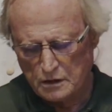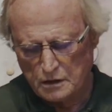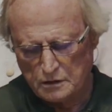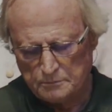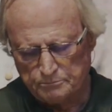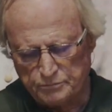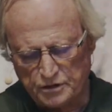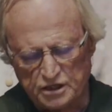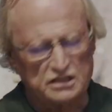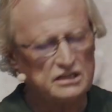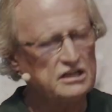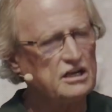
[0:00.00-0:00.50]

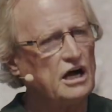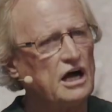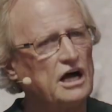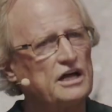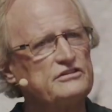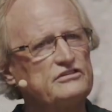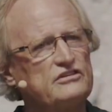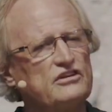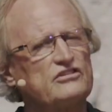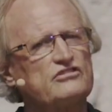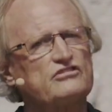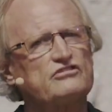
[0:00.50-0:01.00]
But God
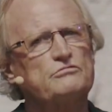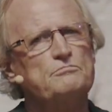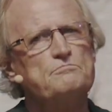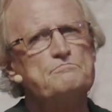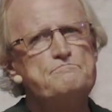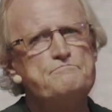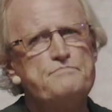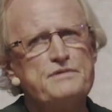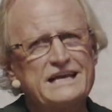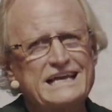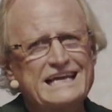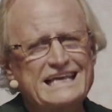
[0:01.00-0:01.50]
does
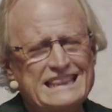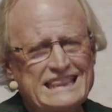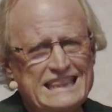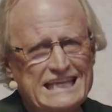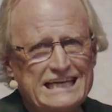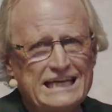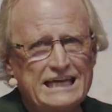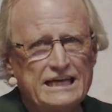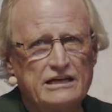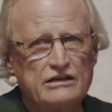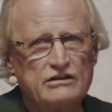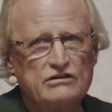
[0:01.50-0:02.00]
big
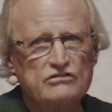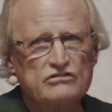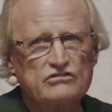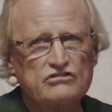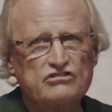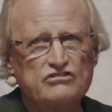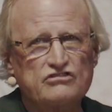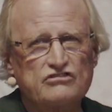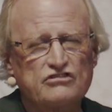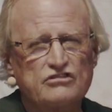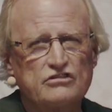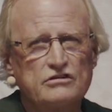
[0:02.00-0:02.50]

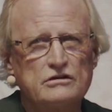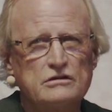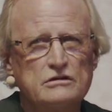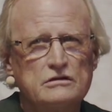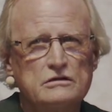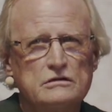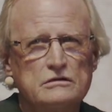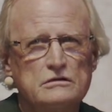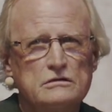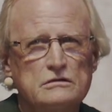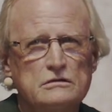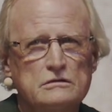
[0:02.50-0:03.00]
things
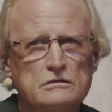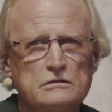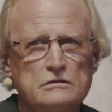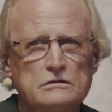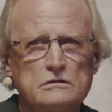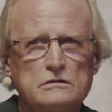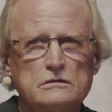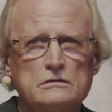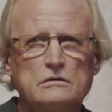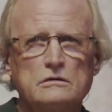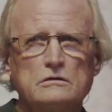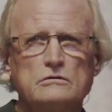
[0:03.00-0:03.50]

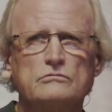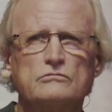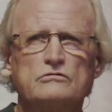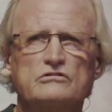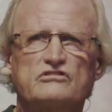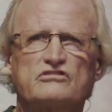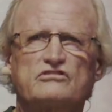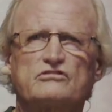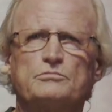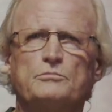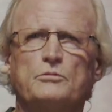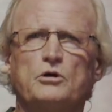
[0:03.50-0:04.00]
with
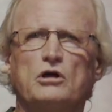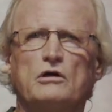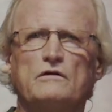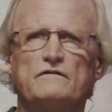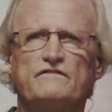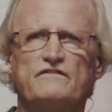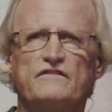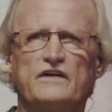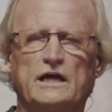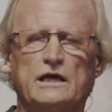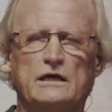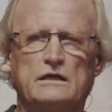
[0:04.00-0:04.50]
small
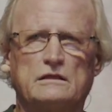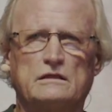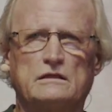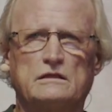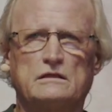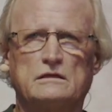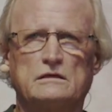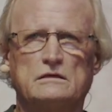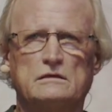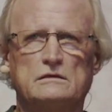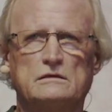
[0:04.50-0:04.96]
faith.